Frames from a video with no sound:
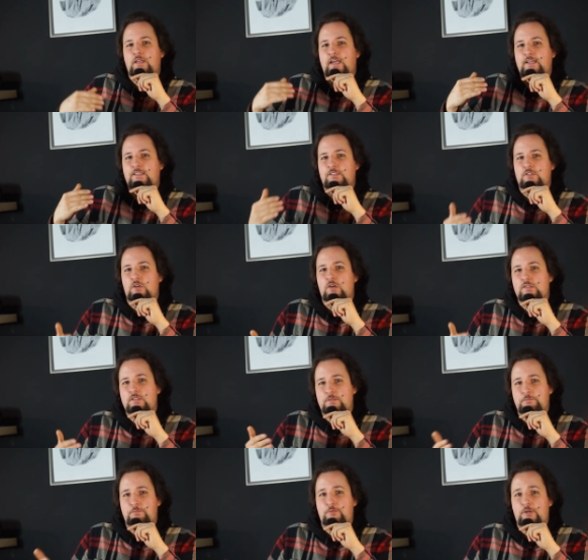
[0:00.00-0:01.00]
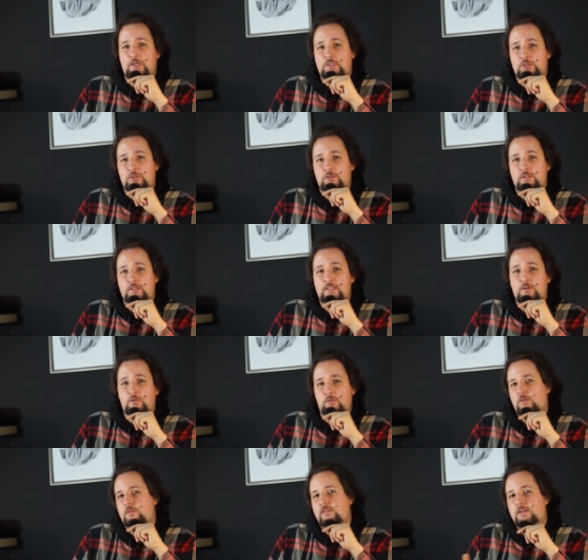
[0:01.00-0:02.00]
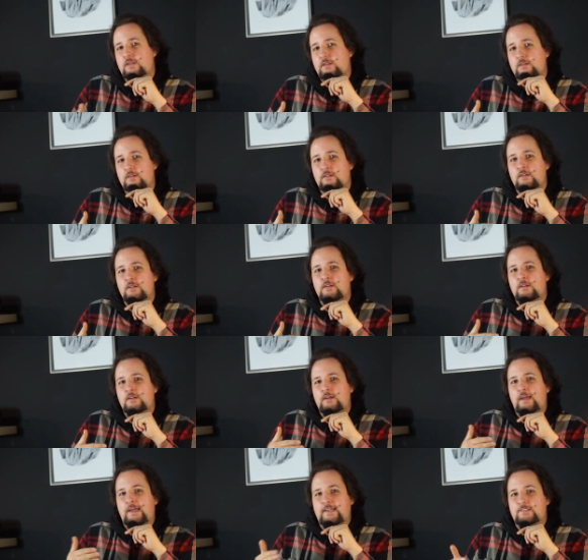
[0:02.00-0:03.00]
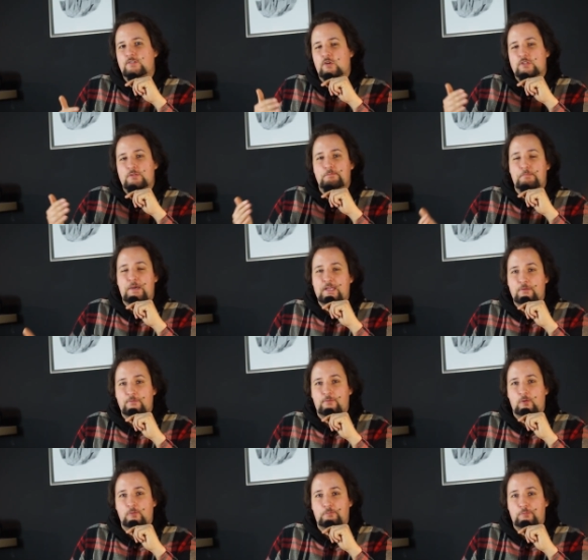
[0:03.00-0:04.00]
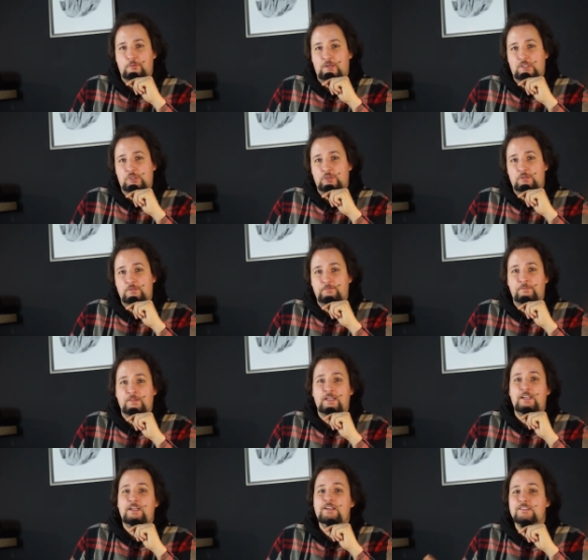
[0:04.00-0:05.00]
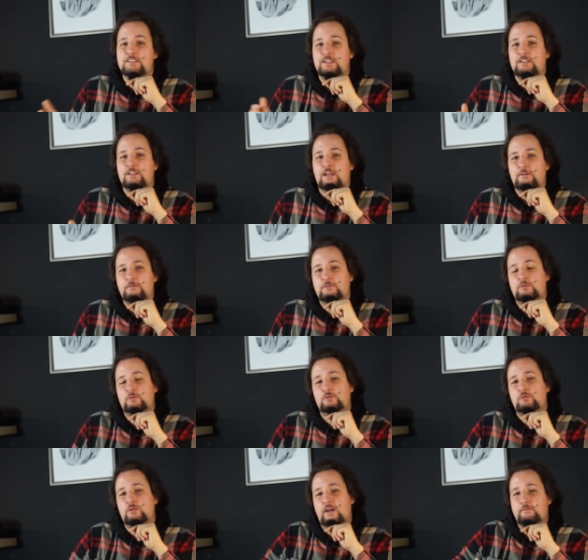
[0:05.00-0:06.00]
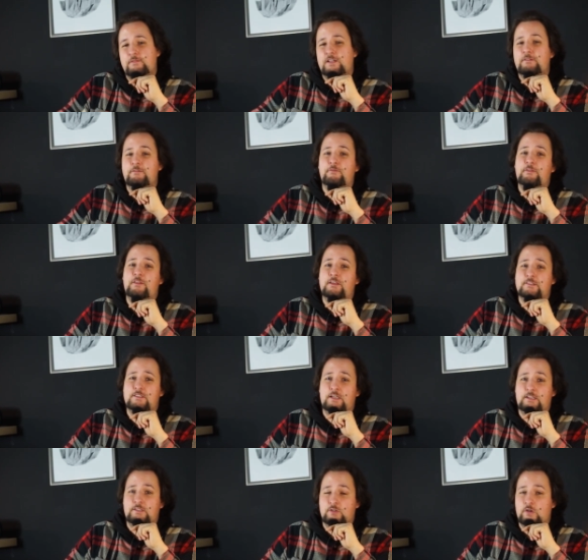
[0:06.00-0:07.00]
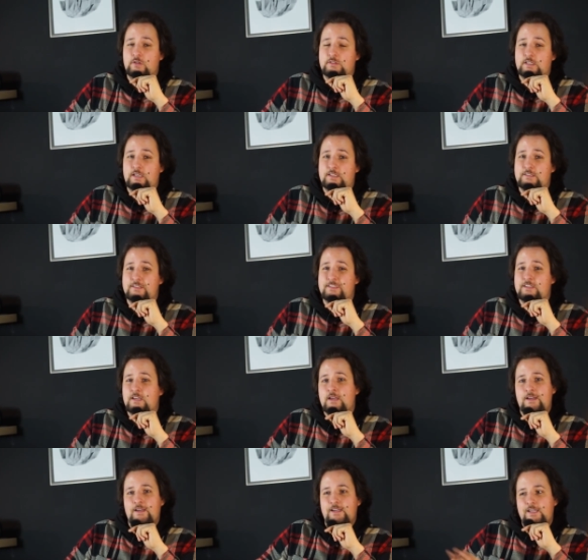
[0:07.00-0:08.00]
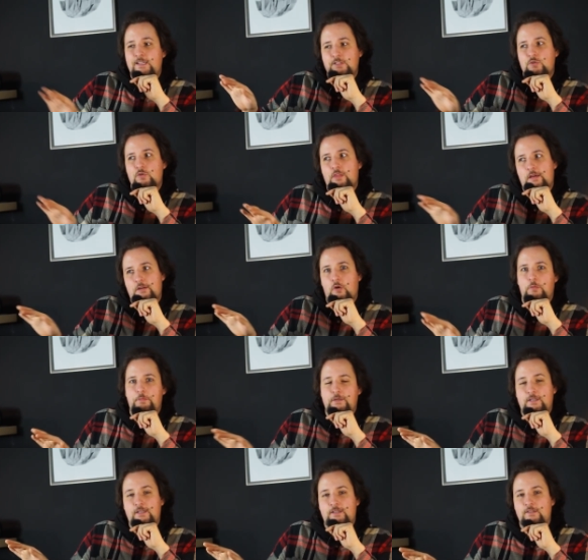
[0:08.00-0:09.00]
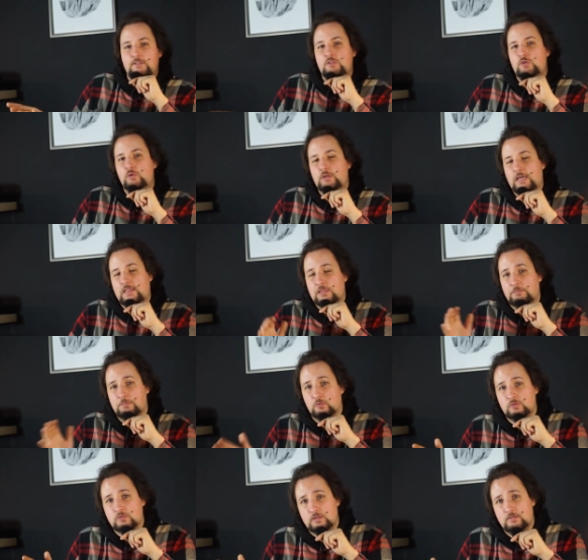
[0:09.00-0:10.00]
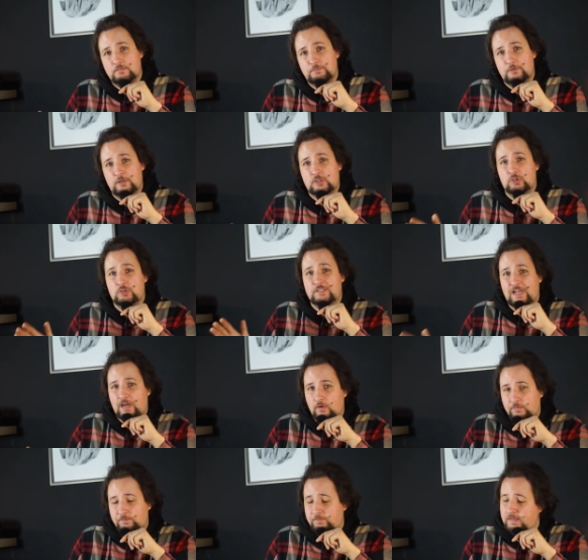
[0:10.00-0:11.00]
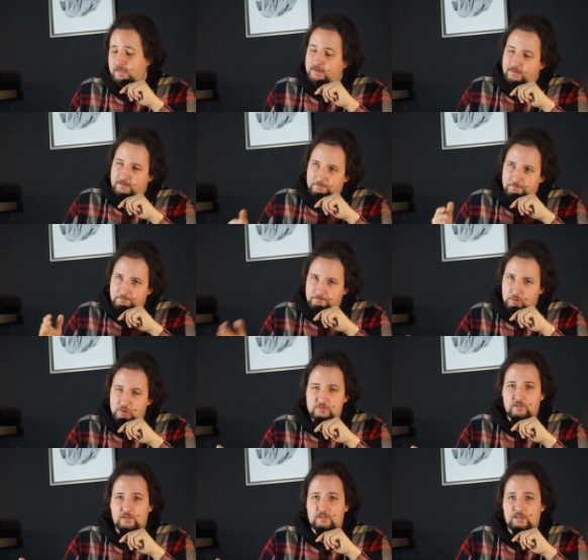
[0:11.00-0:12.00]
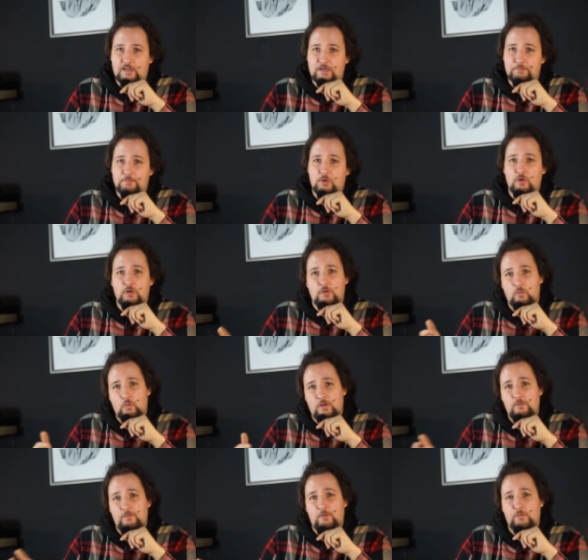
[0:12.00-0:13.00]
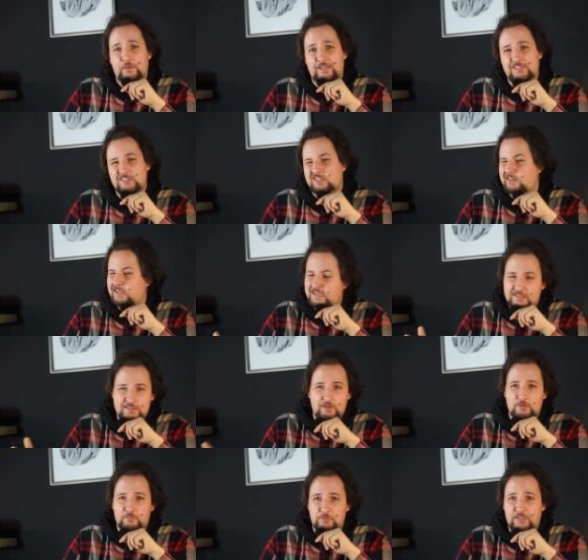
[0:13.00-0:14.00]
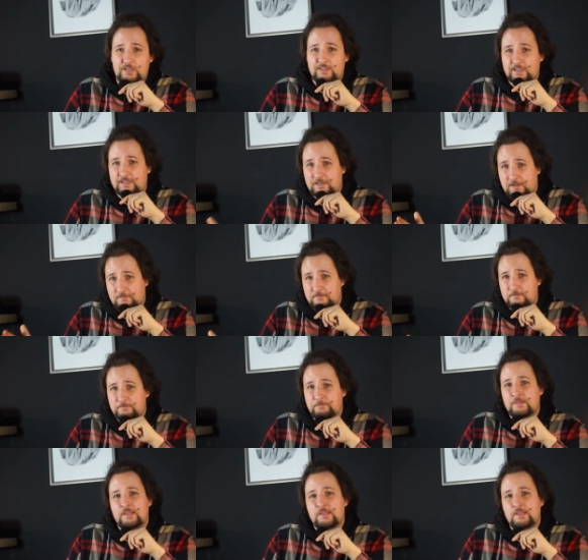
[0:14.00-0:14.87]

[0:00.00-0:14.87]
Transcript: exhaust pressure or the exhaust manifold pressure is enough to drive enough of these exhaust gases into that opening to get the boost pressure down. Most of the time on a well-flowing engine, that's not really enough.